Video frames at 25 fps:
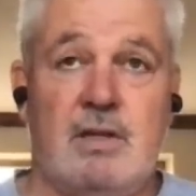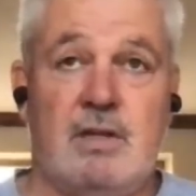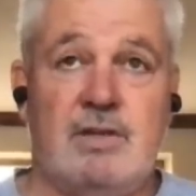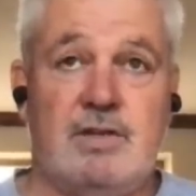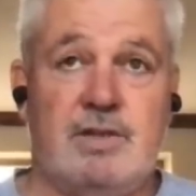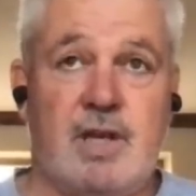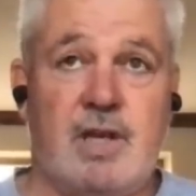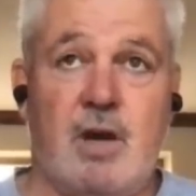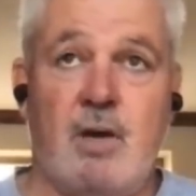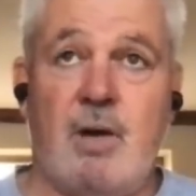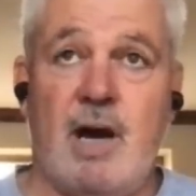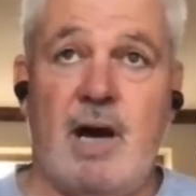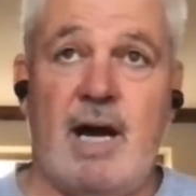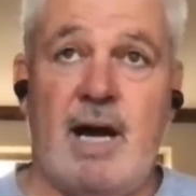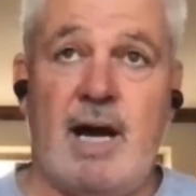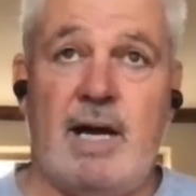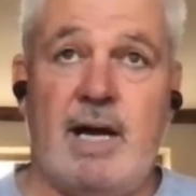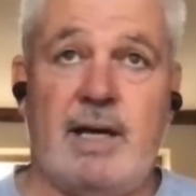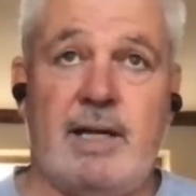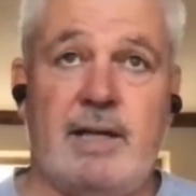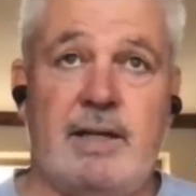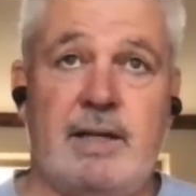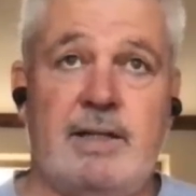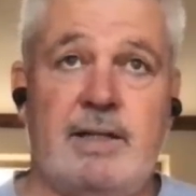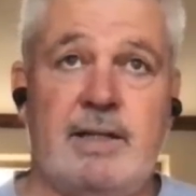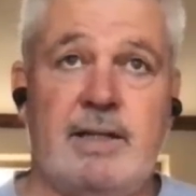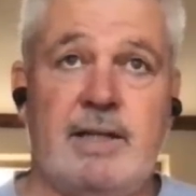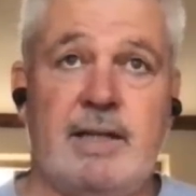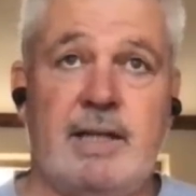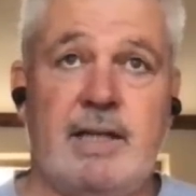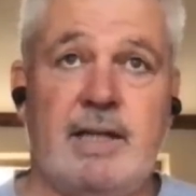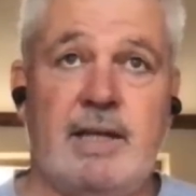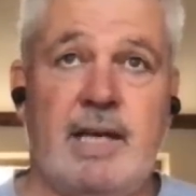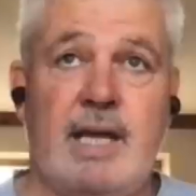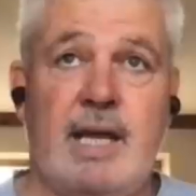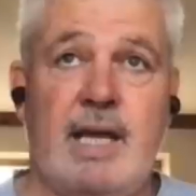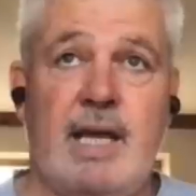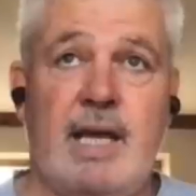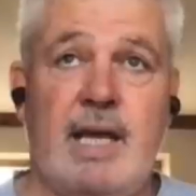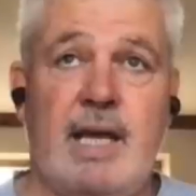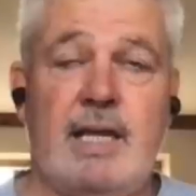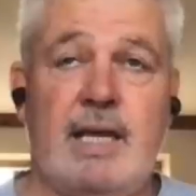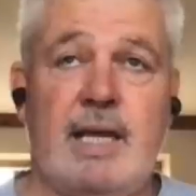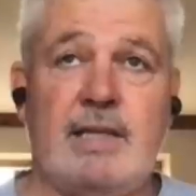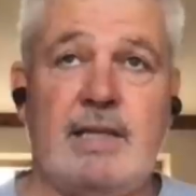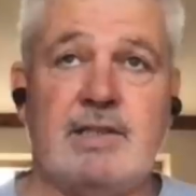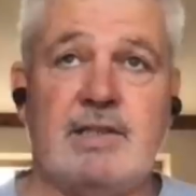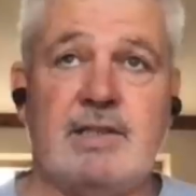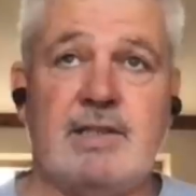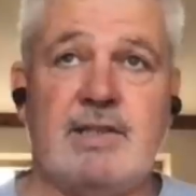so hard a,
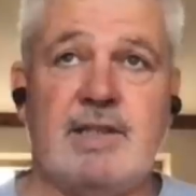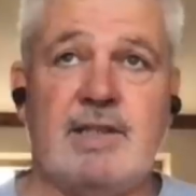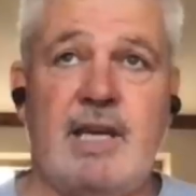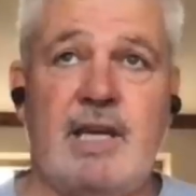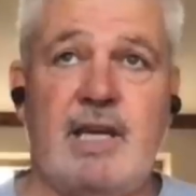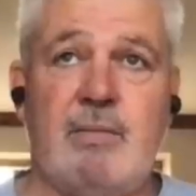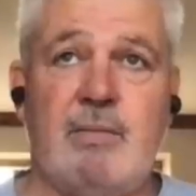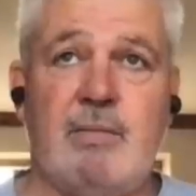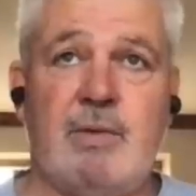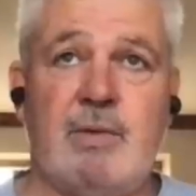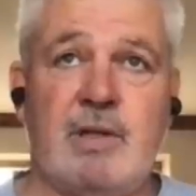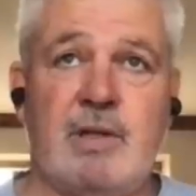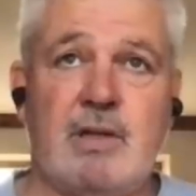a, as a team.